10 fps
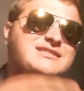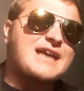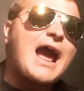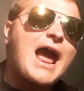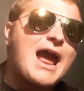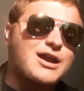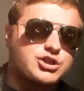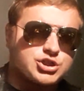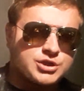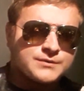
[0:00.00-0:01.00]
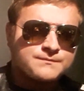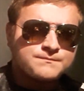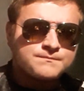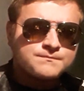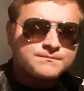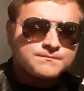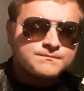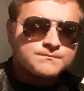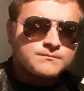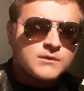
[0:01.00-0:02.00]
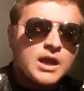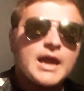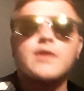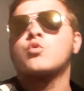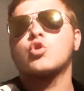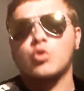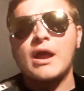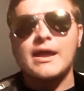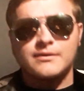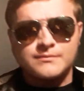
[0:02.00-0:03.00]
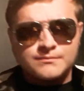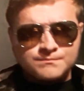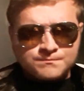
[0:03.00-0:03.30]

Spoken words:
dash in regret.